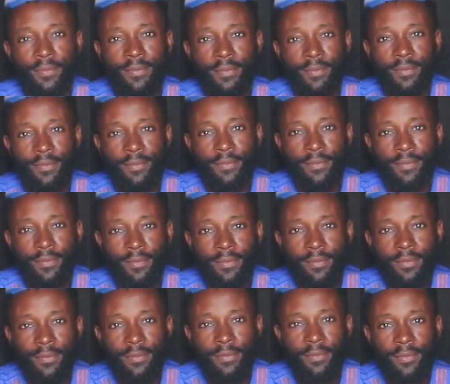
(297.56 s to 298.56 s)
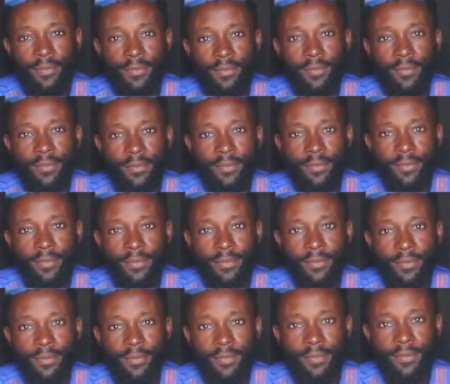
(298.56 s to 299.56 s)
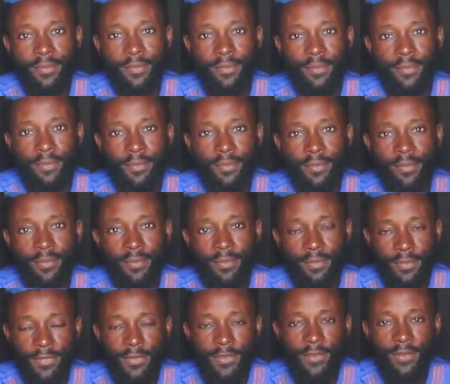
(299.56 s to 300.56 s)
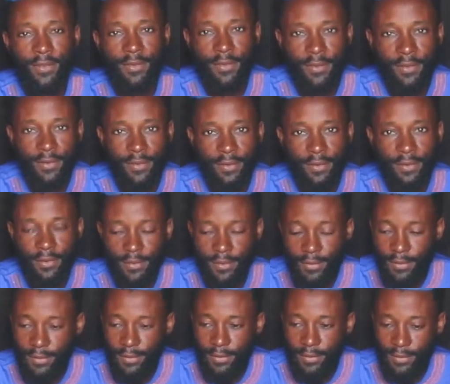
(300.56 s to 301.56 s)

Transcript: (not speaking)